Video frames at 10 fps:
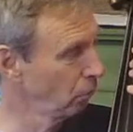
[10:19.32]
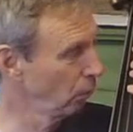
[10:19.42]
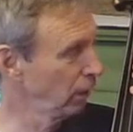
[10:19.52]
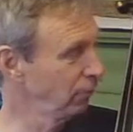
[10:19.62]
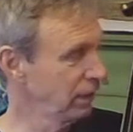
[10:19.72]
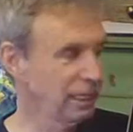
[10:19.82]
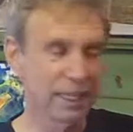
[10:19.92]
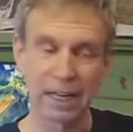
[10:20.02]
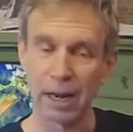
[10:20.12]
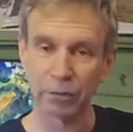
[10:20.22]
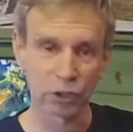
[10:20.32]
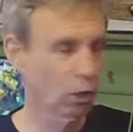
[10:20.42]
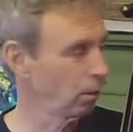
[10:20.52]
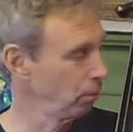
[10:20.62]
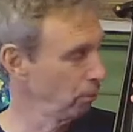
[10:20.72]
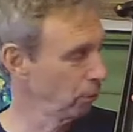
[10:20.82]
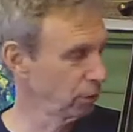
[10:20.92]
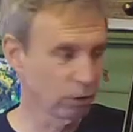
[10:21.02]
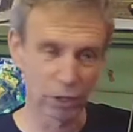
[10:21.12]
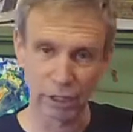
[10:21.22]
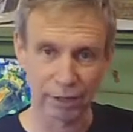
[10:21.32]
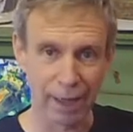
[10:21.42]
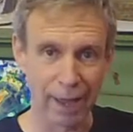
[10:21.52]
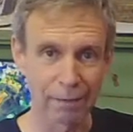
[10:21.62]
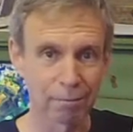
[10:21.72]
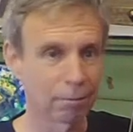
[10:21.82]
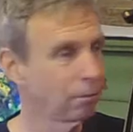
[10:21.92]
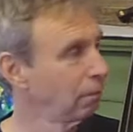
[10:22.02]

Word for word: we have an E and an F sharp. We're going to look at that.